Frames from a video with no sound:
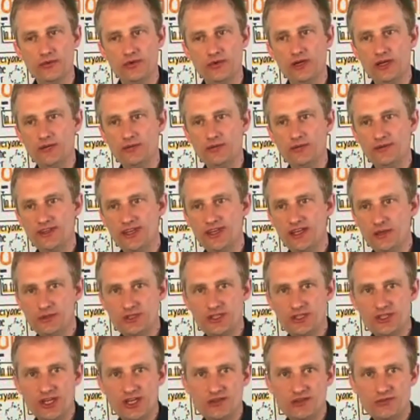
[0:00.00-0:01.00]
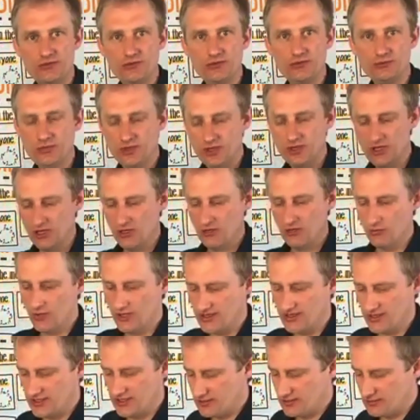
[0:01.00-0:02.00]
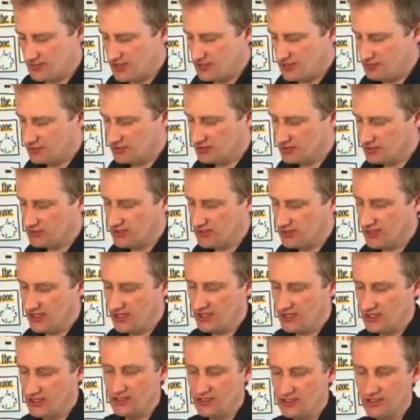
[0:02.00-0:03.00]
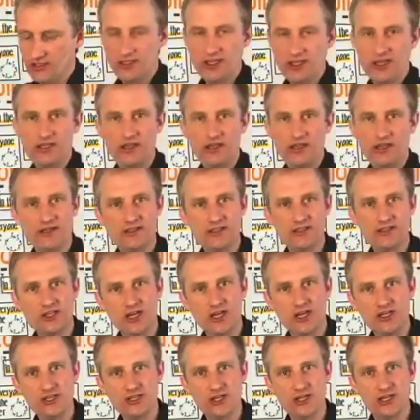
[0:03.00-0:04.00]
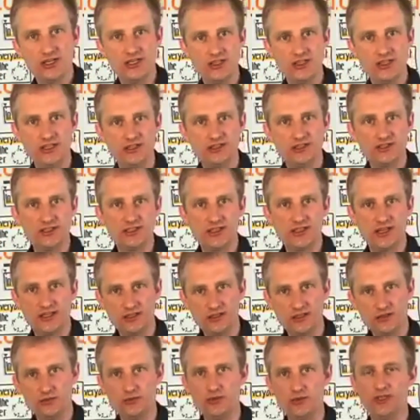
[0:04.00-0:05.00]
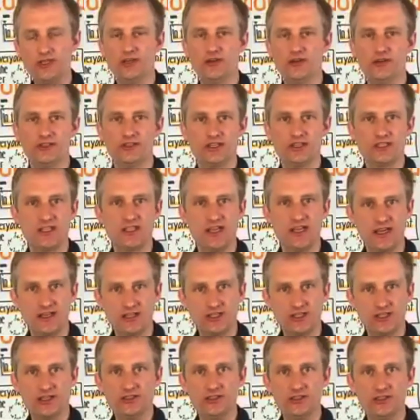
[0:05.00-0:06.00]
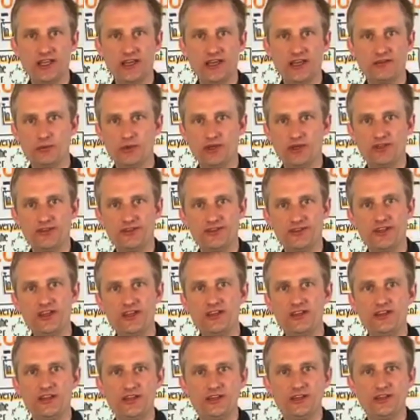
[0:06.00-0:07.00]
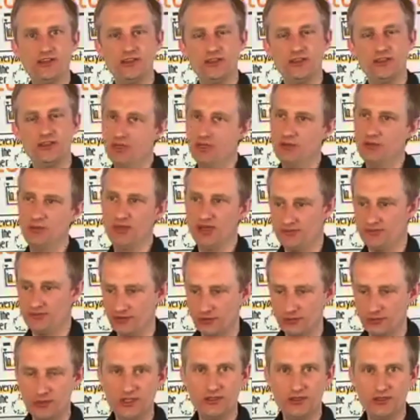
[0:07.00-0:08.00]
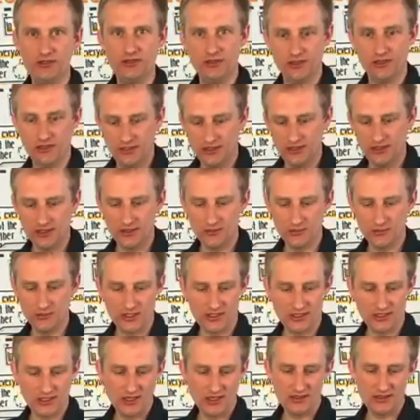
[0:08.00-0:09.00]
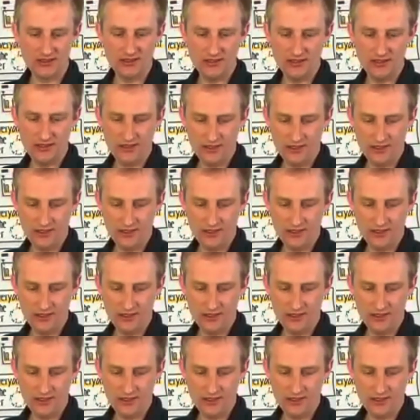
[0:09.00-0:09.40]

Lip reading: set up a chat room where then the people can exchange ideas like you do here on the Slack channel. Everyone is in there, apart from me. Yeah, but like the